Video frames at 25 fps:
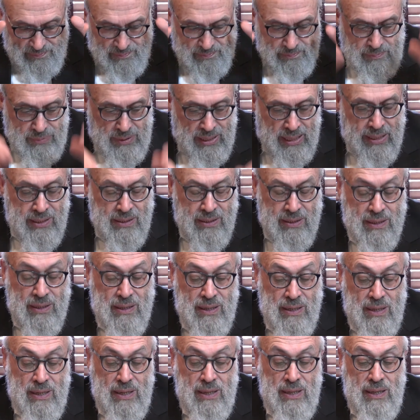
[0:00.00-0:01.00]
plate
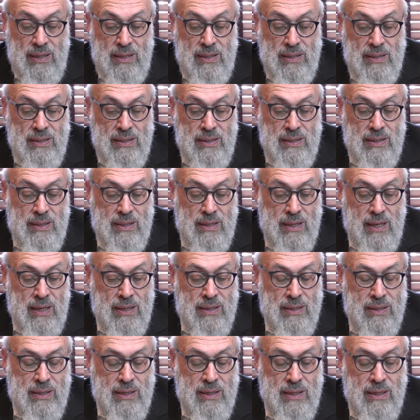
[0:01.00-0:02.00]

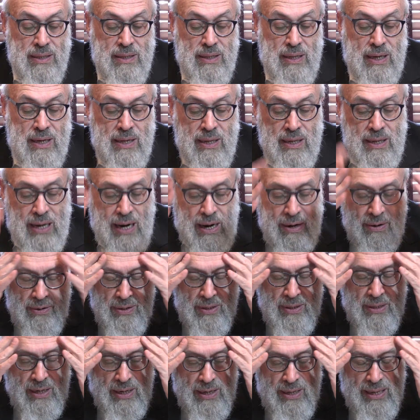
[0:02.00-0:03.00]
that he
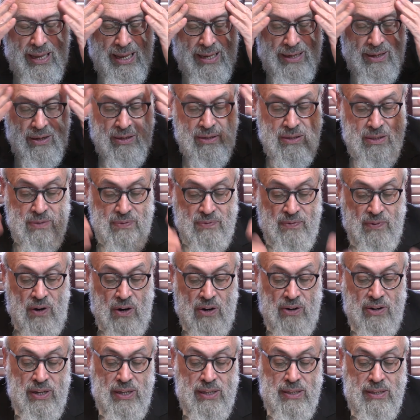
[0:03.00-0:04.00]
carried, that he had on his
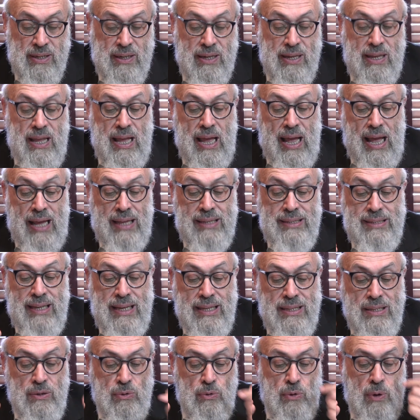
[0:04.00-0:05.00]
forehead, and
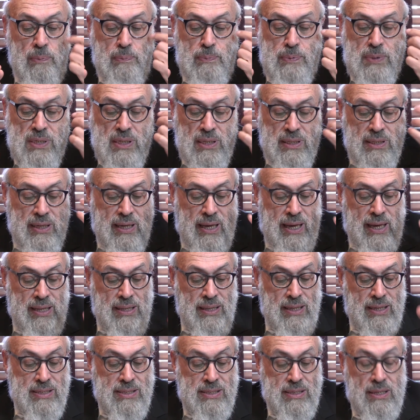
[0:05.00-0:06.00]
then there were psil
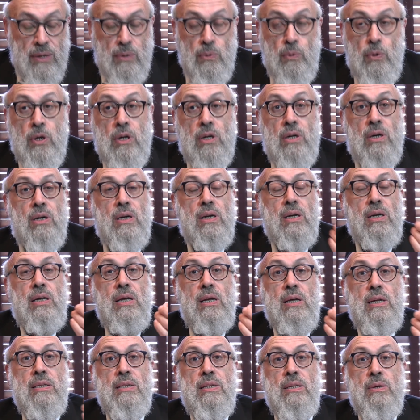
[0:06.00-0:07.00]
tchelas.
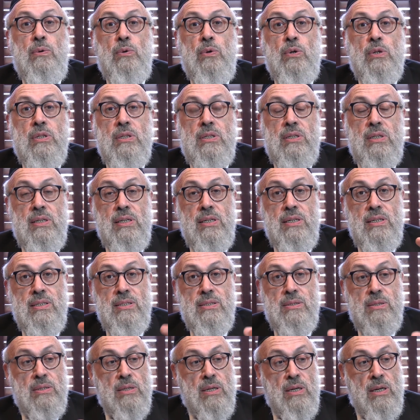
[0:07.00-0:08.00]
There were
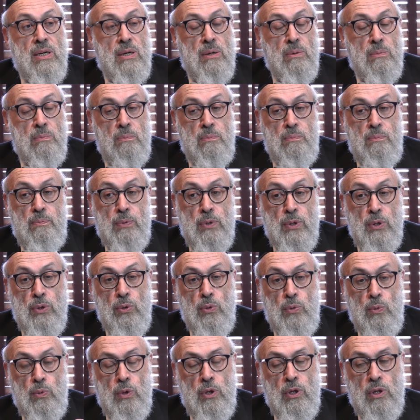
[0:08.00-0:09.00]
these blue
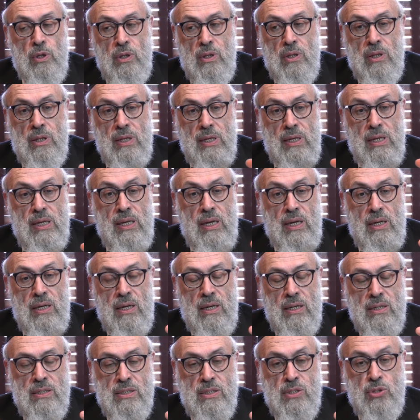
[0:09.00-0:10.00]
wool
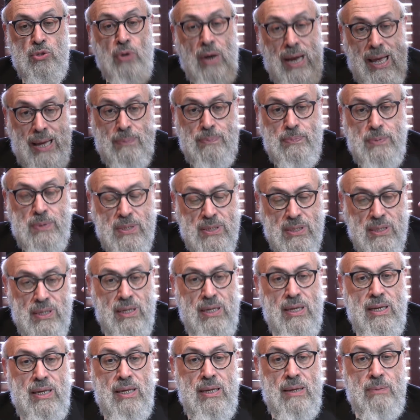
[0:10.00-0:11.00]
straps.
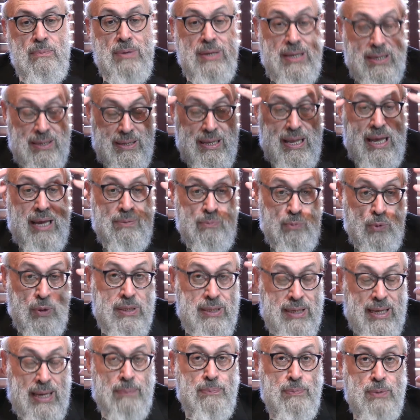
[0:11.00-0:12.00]
I mean, what
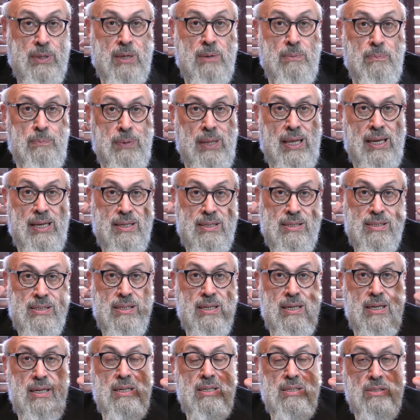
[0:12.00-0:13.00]
kept it in place?
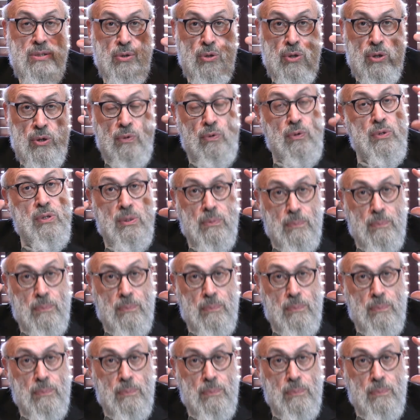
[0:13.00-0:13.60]
So they were the